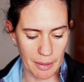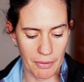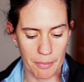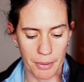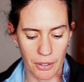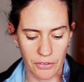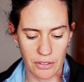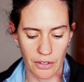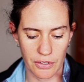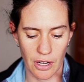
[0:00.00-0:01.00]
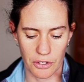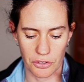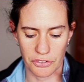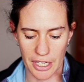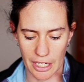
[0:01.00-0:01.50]
but the person doesn't
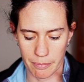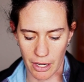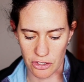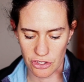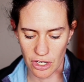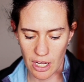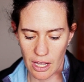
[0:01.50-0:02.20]
understand much.